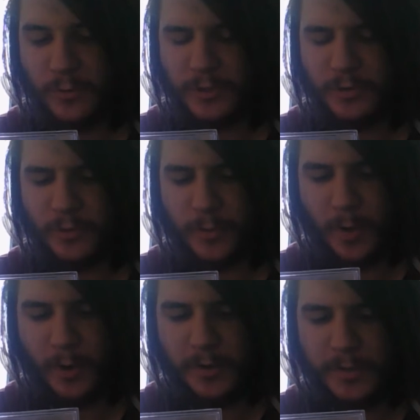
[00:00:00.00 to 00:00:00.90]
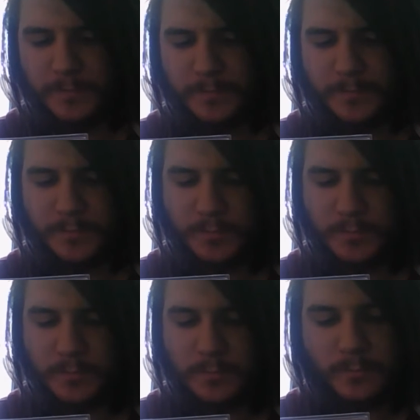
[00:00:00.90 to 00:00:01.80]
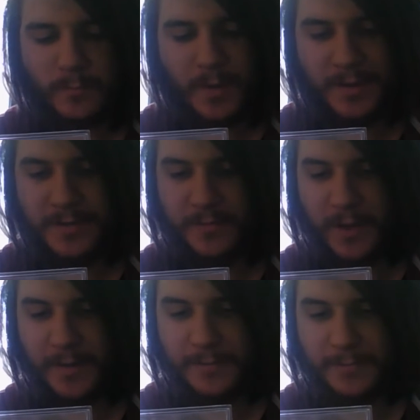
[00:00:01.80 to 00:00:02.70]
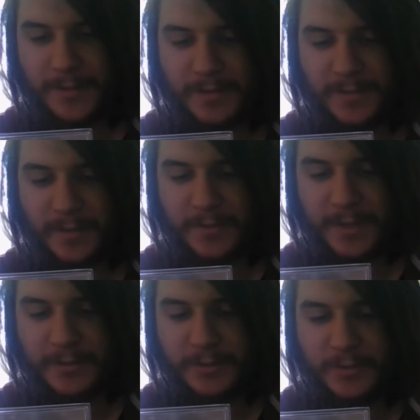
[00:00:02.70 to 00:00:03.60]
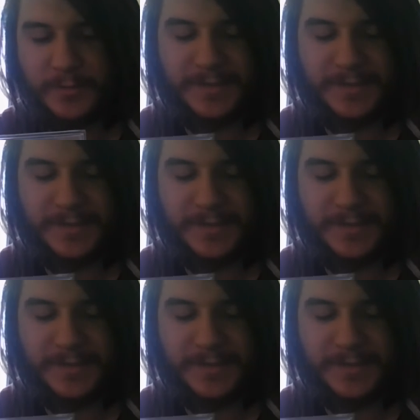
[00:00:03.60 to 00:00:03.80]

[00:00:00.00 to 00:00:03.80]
creature in your party. He has flying, he has Death Touch,